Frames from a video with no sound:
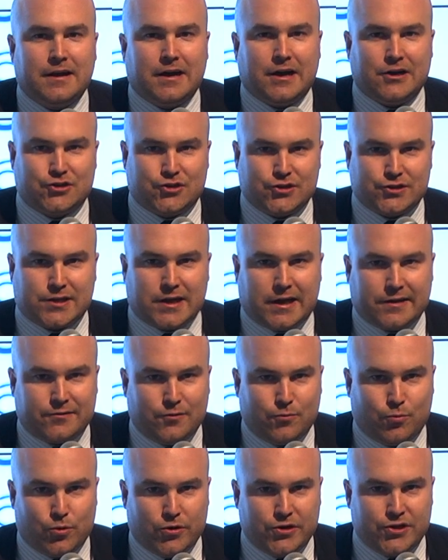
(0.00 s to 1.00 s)
I'd just like
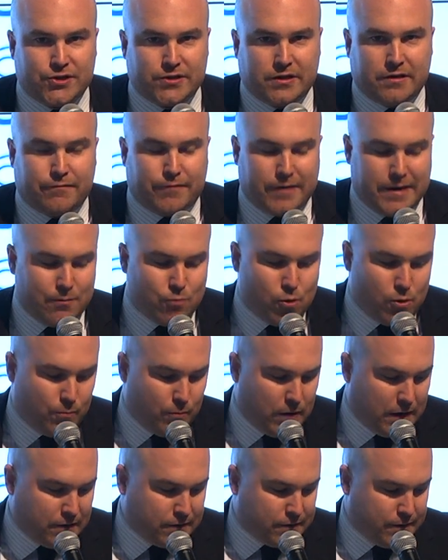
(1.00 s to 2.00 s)
to wish a very
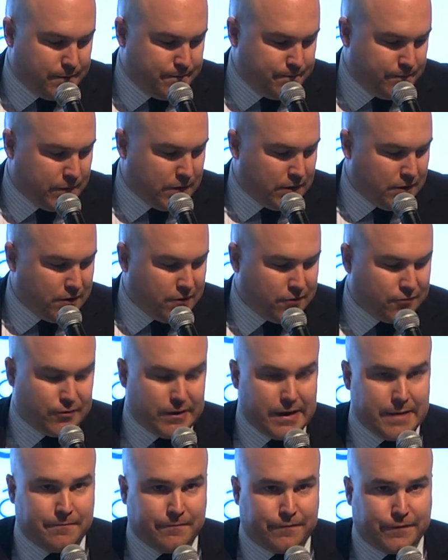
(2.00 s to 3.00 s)
warm welcome
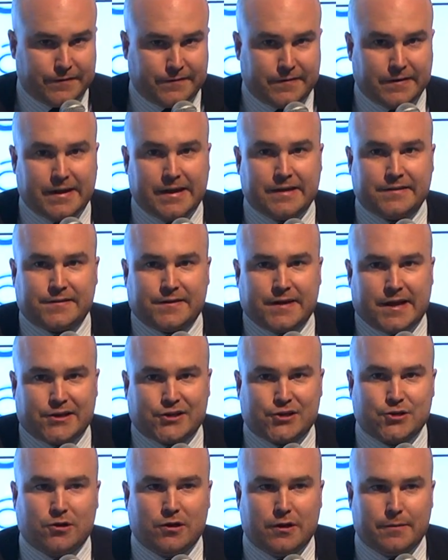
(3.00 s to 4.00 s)
to M-FiTEC
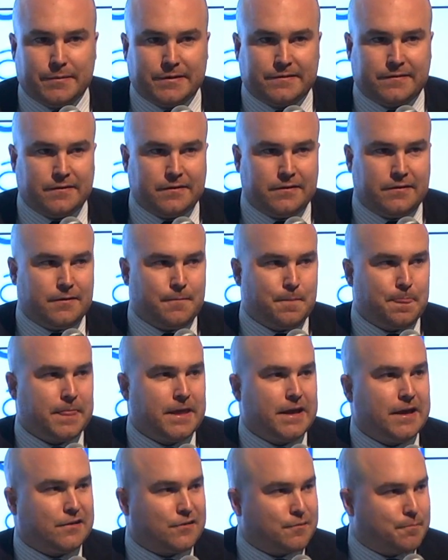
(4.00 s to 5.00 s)
International Limited,
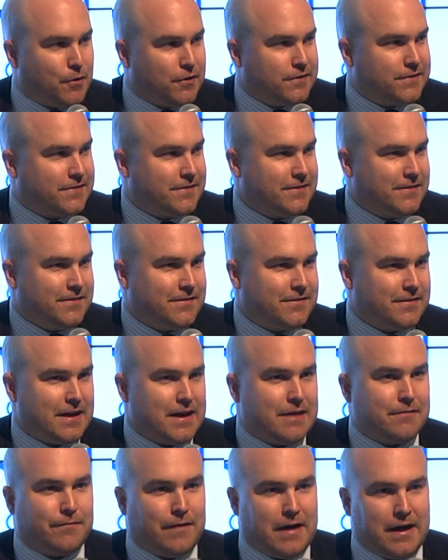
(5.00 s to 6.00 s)
its sponsors,
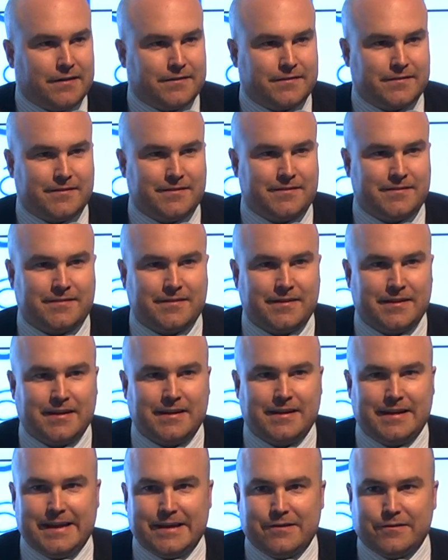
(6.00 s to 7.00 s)
advisors,
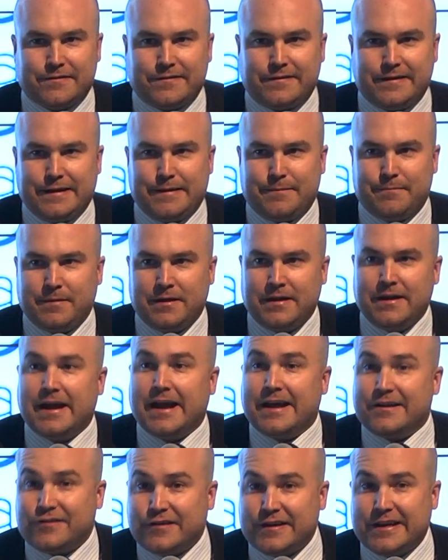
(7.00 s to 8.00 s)
legal team,
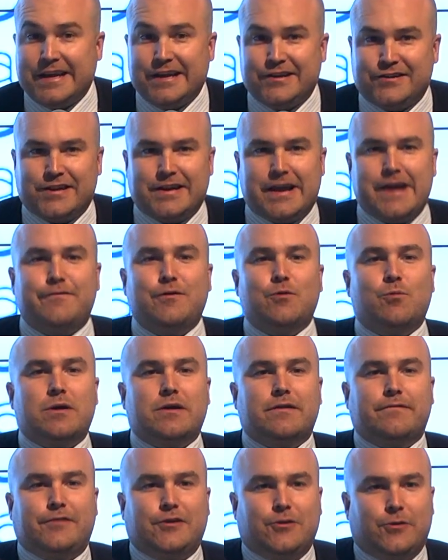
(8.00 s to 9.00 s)
and to each and every
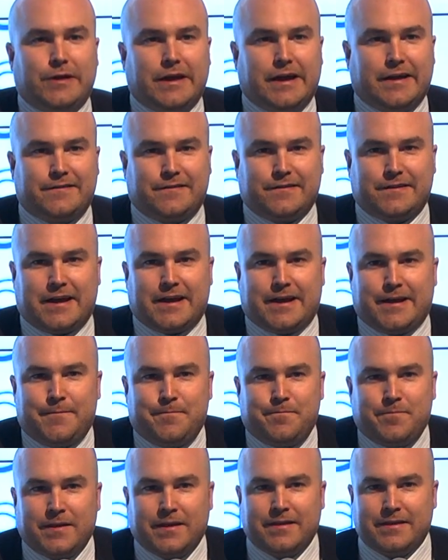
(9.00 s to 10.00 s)
one of you here
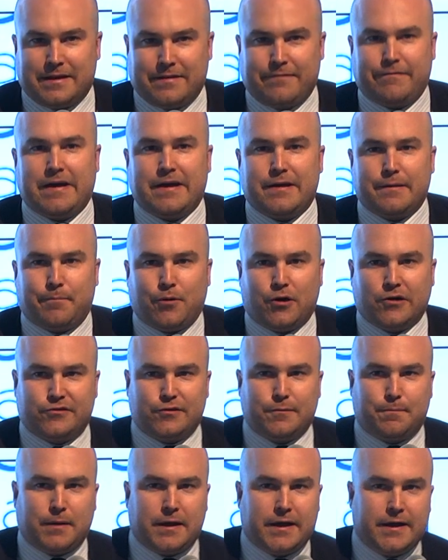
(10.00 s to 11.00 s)
today that have had a part
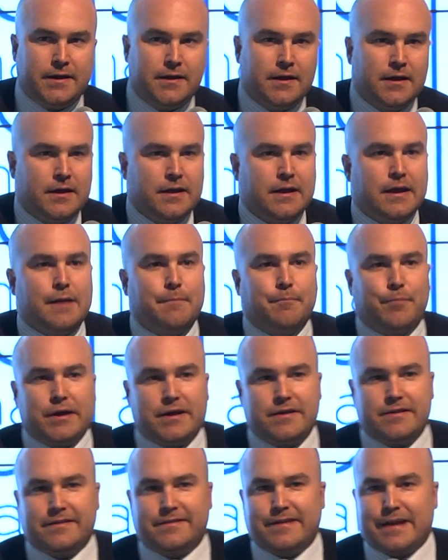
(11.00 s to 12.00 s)
to play in
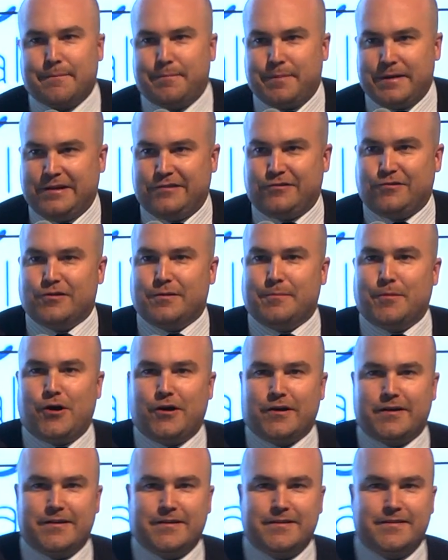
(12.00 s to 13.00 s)
bringing this company to the
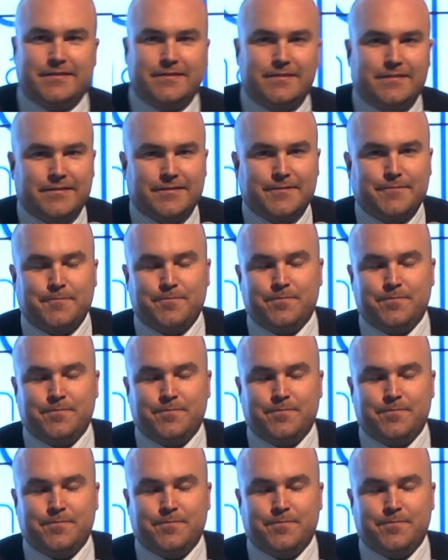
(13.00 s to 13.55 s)
markets.